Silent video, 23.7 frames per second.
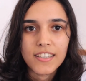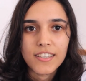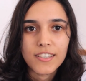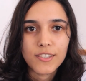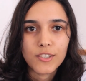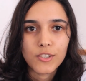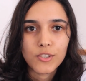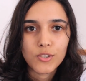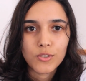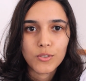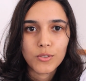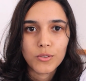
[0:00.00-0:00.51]

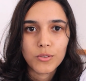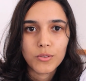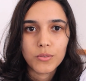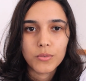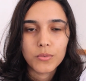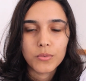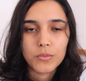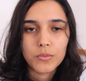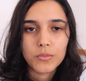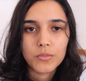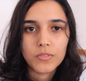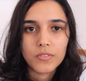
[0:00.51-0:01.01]

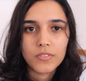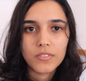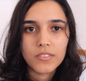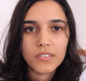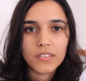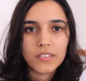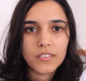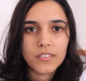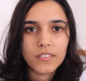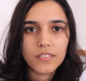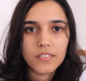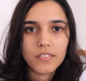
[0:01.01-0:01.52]
So
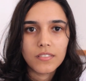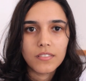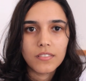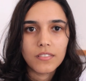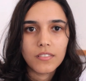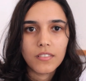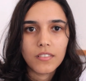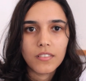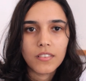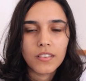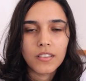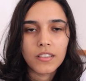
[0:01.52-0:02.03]

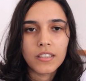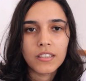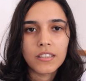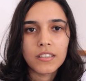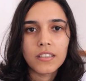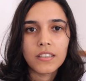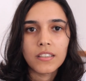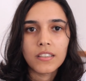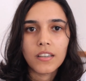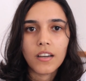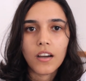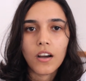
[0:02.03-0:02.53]

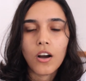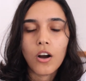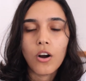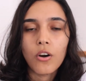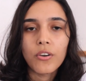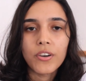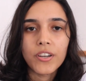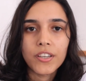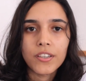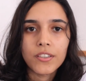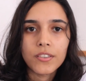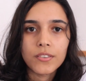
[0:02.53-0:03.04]
the
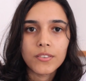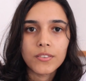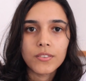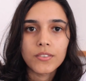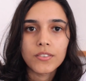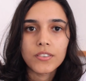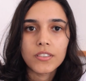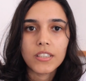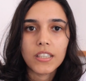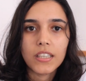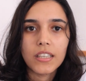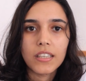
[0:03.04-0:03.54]

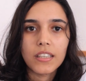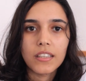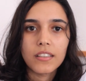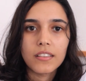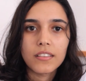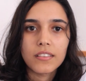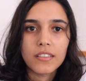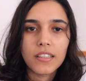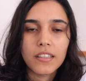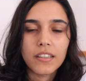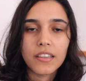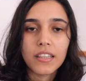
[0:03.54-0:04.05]
audios
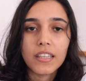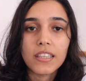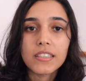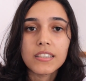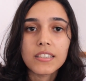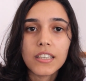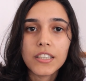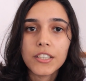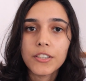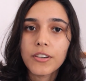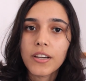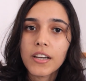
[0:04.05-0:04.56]
and the things
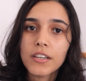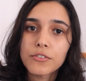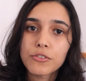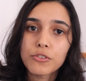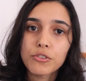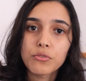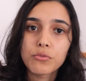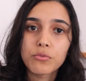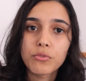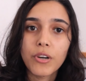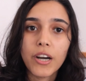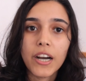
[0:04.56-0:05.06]
that you had
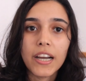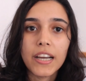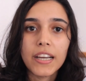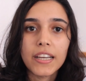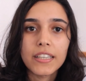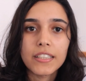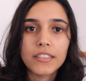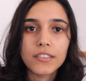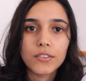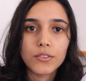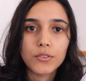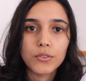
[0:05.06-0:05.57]
to
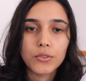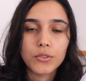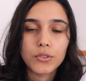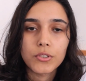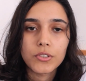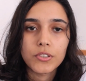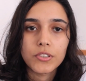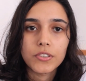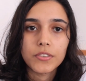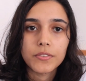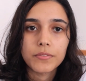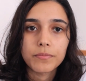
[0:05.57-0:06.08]
write
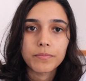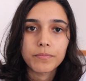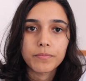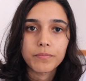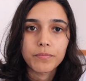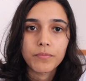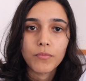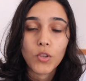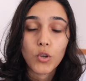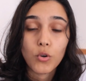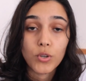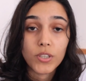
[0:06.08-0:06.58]
or
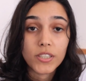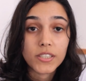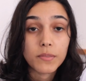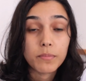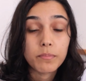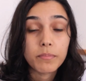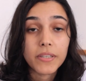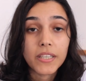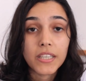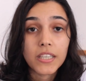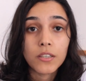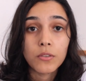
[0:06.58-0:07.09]

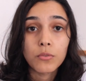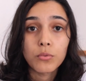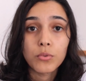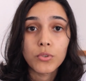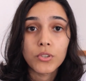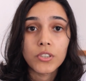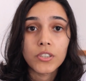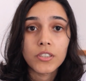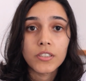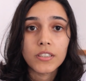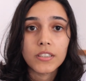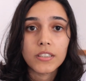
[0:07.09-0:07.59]
speak
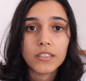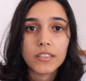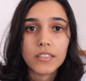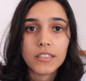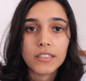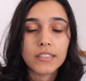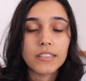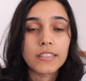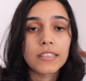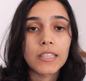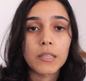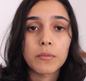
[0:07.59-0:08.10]
were
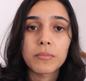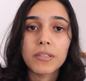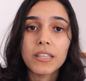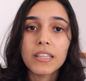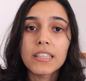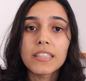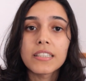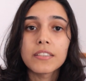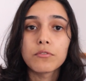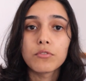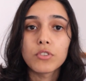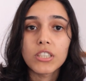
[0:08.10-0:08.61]

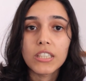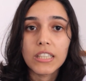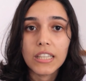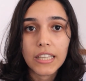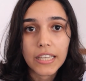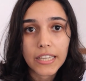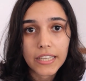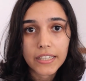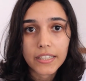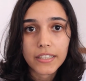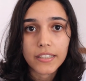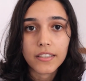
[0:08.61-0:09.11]
academically
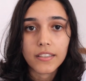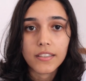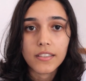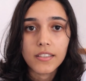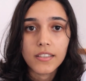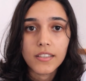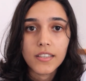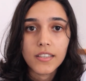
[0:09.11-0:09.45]
related.